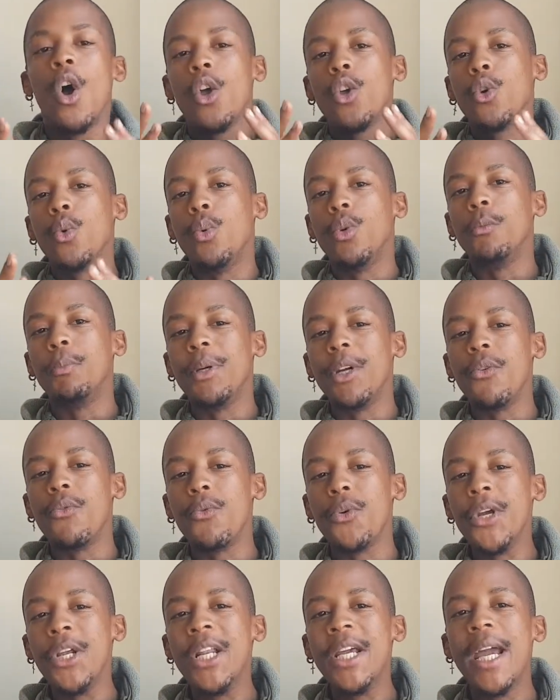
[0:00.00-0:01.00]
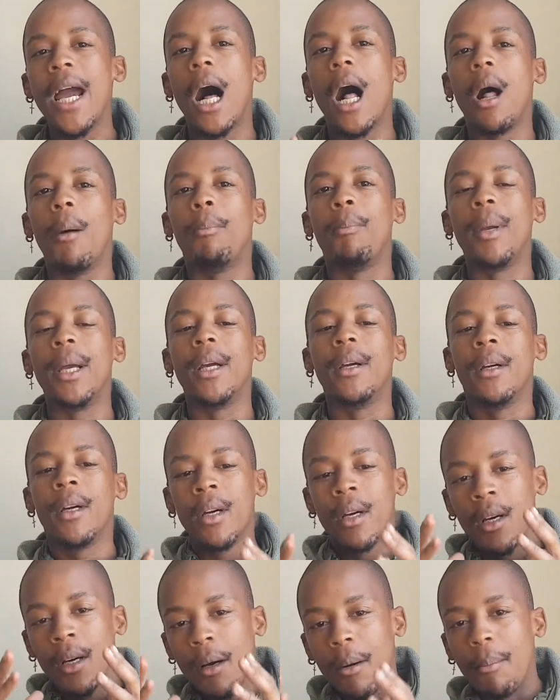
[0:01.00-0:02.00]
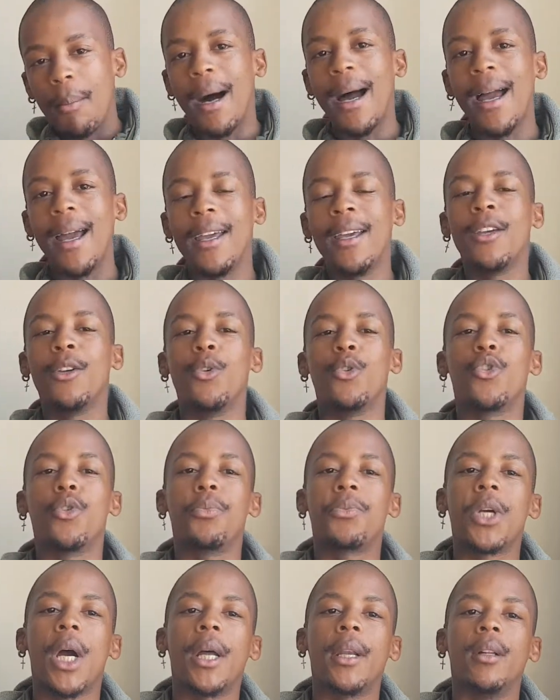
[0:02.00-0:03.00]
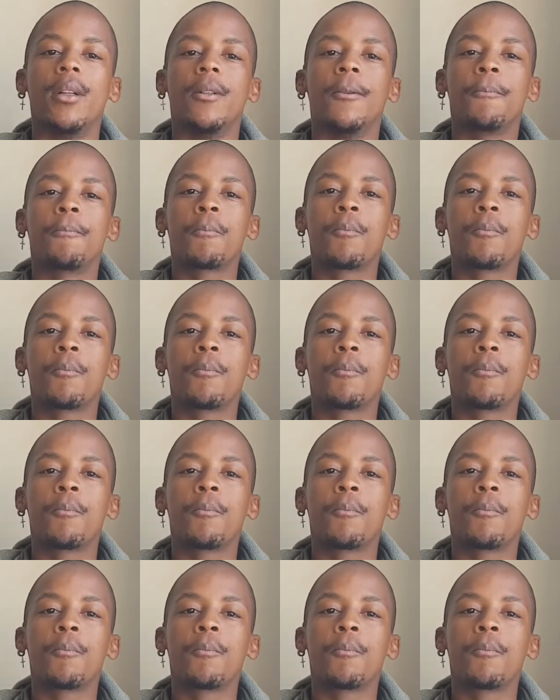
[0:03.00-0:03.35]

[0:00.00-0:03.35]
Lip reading: you would be really helping my YouTube channel.